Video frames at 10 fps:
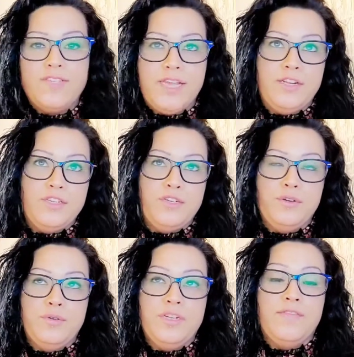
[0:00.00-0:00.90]

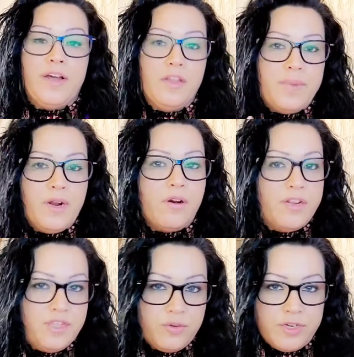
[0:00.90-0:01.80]
into developing our
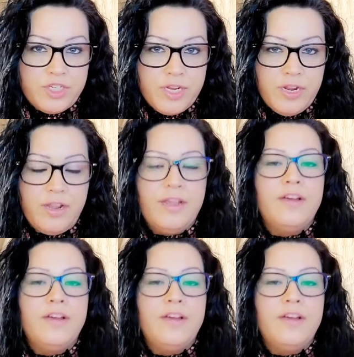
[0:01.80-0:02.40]
intuition,